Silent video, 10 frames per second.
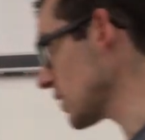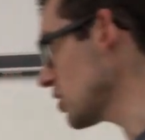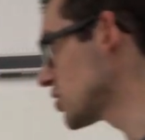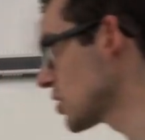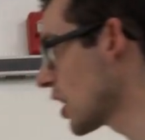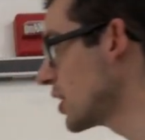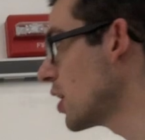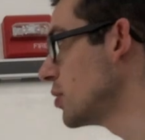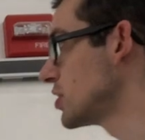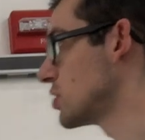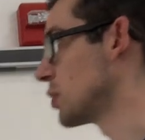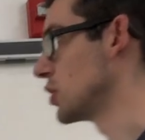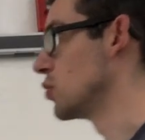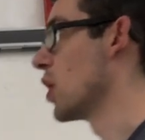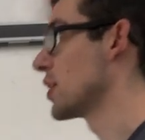So your unknowns is what
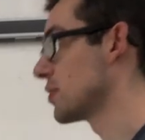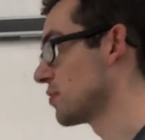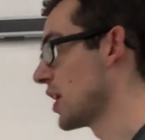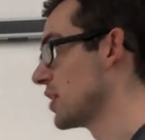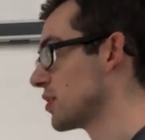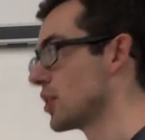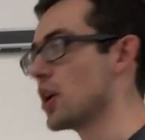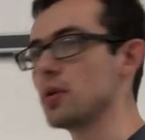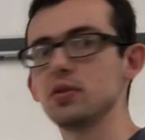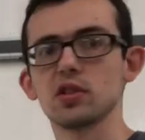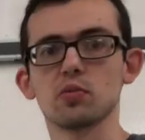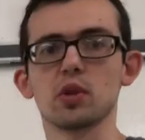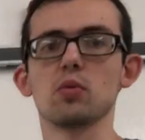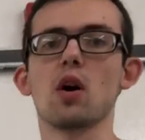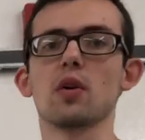you want to find, your knowns is
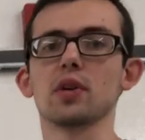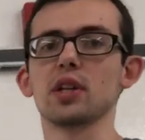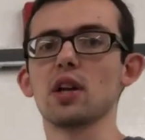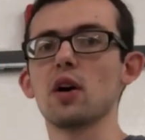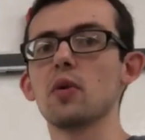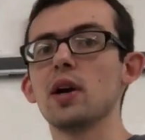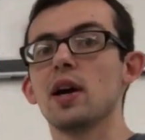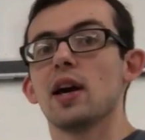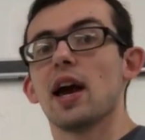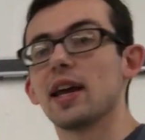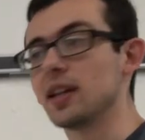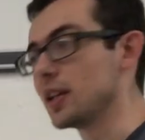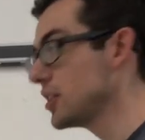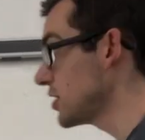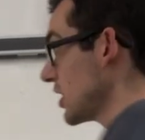what you already know. And
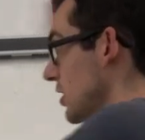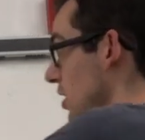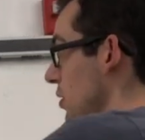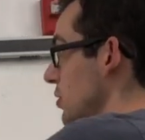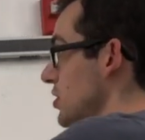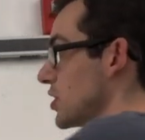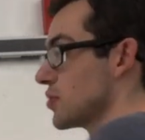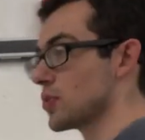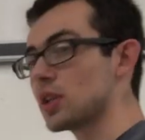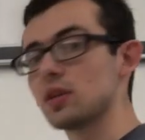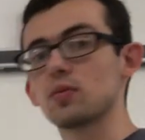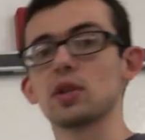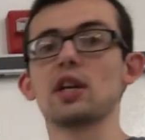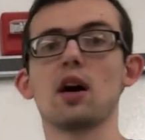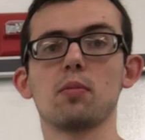listing those is really,
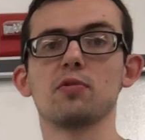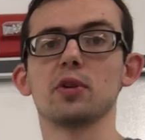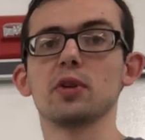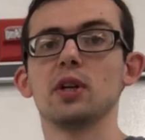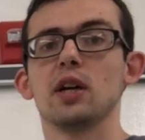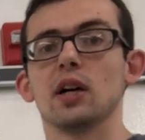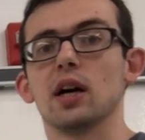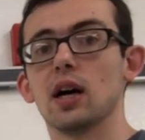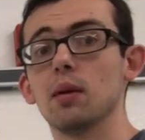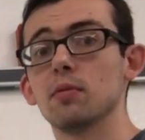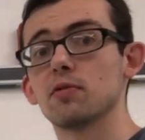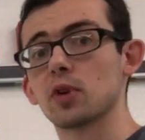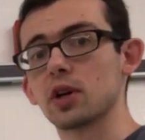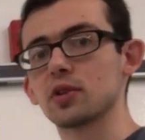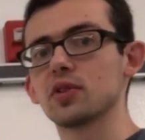really helpful
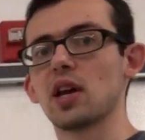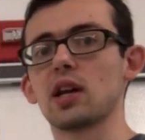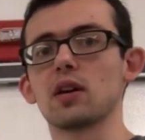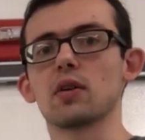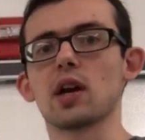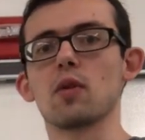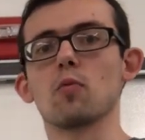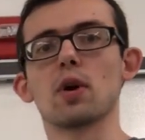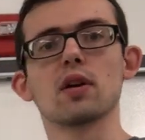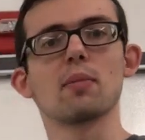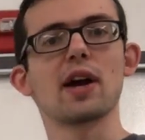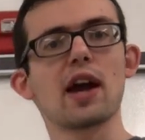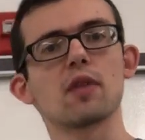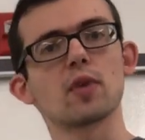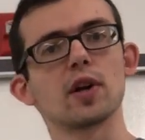for understanding, okay, where am I
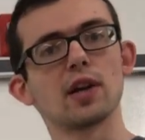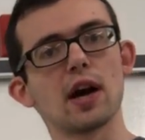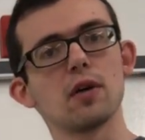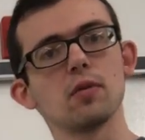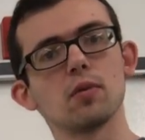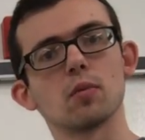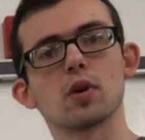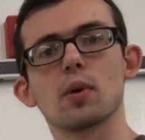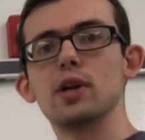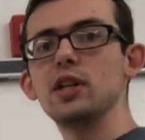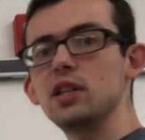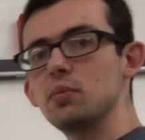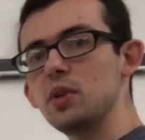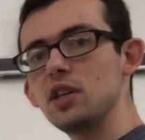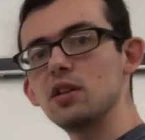at right now? Where do I need
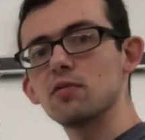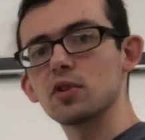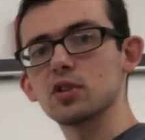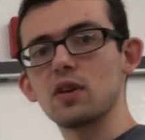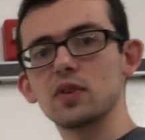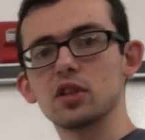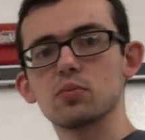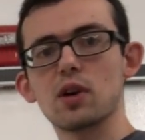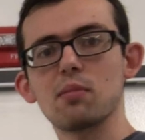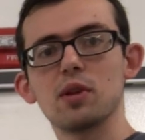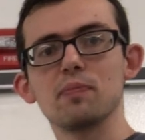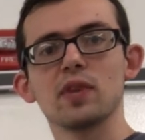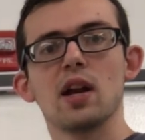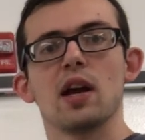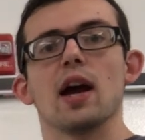to be for solving this problem?
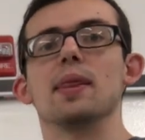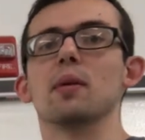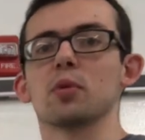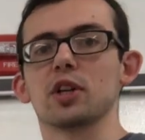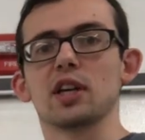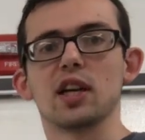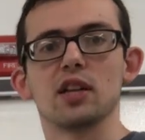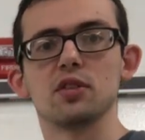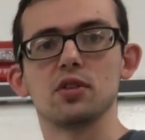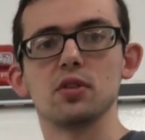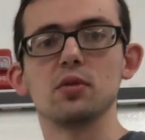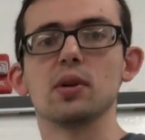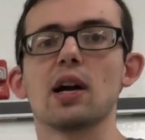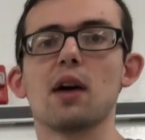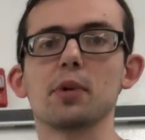And then we're going to get
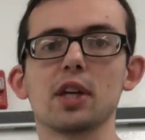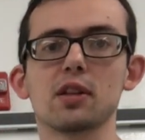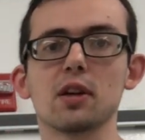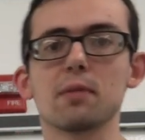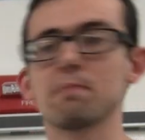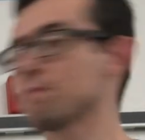into how we get there.